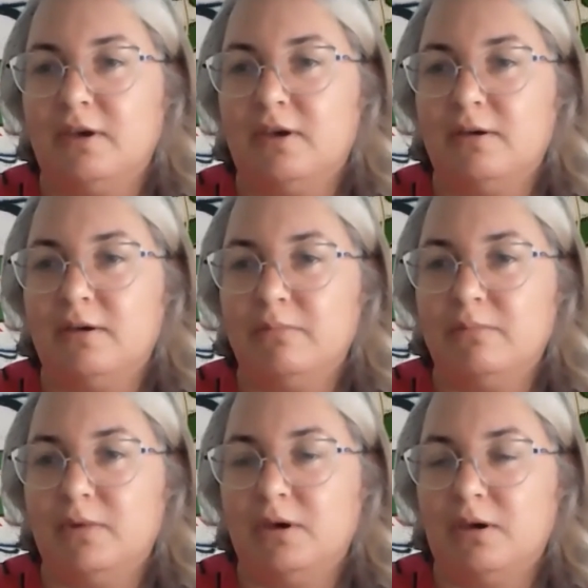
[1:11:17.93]

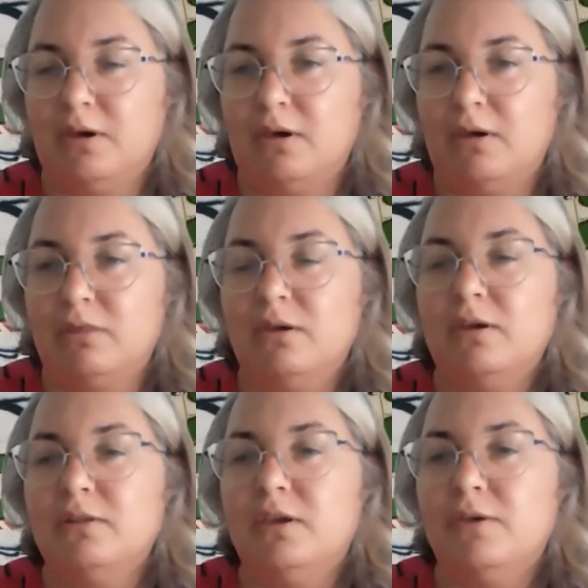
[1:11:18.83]
I
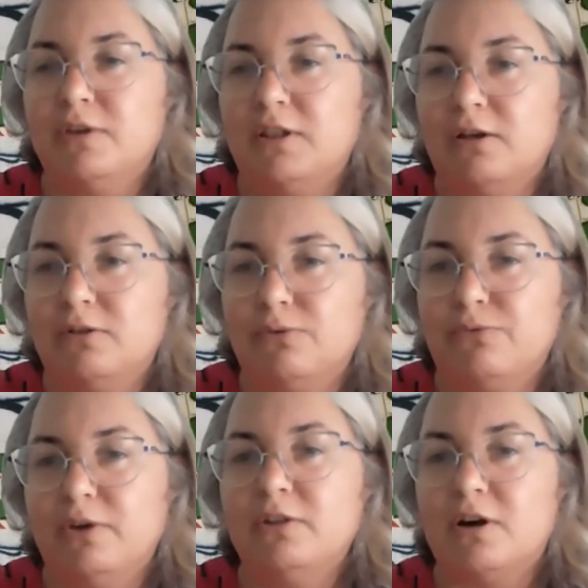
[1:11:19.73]
think it gives a lot of
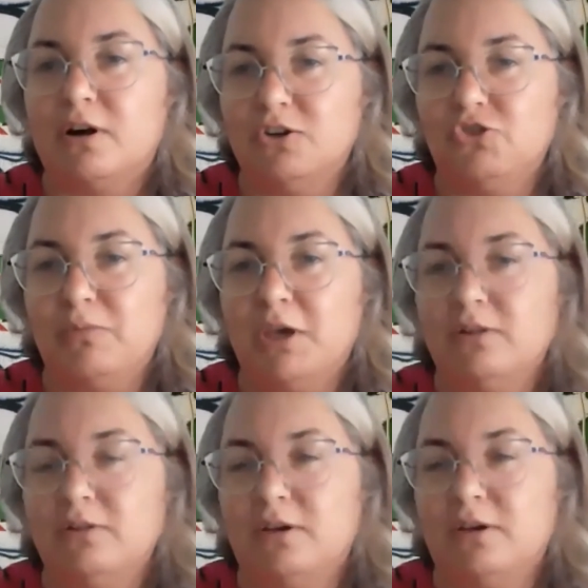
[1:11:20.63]

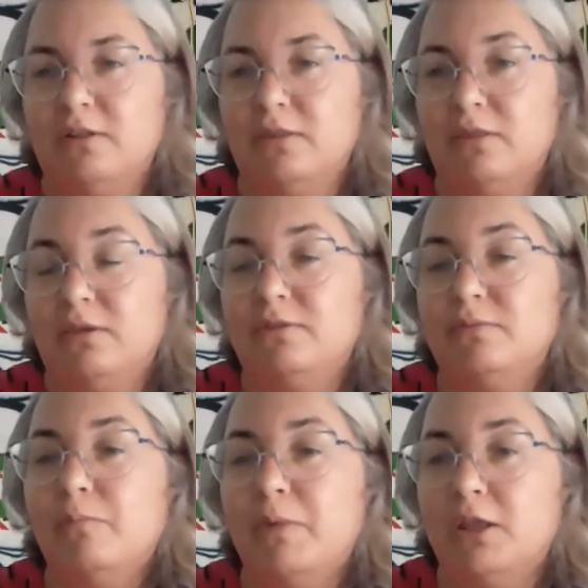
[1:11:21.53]
encouragement, and this
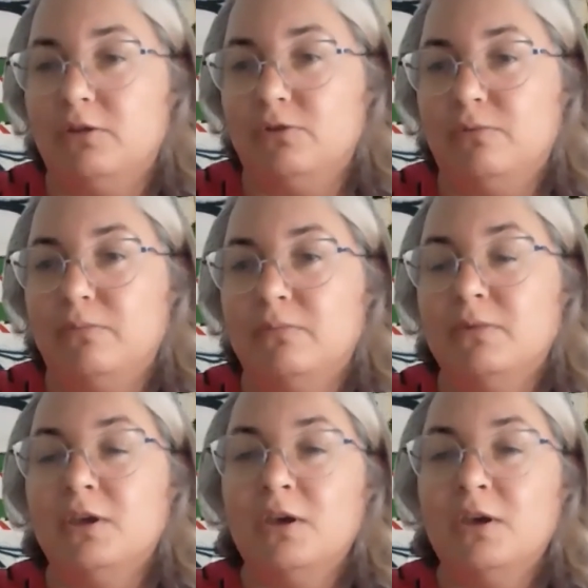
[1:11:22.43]
momentum